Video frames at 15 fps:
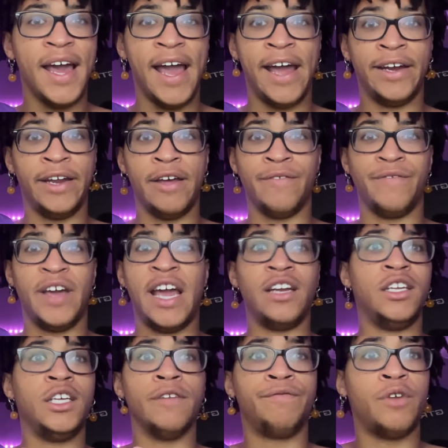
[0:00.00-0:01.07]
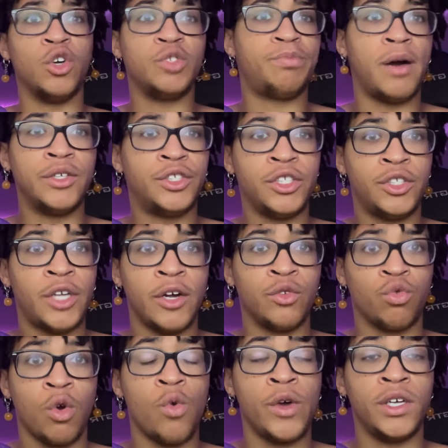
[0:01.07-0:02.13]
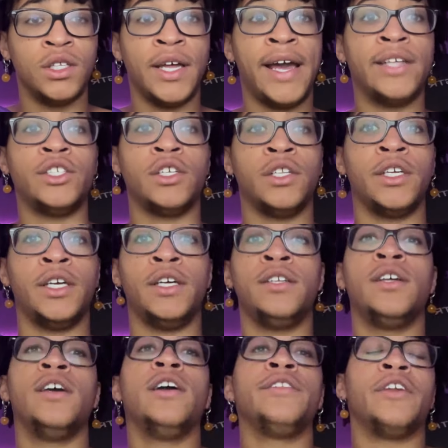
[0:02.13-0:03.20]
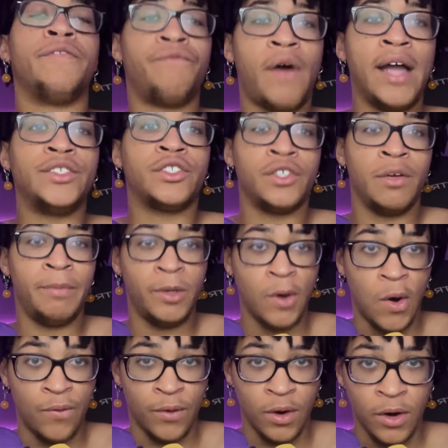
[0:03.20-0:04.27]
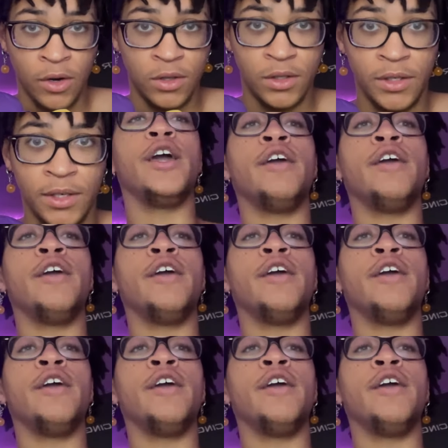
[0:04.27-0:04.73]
and if any of those punches they're throwing lands clean, the fight's gonna be over early.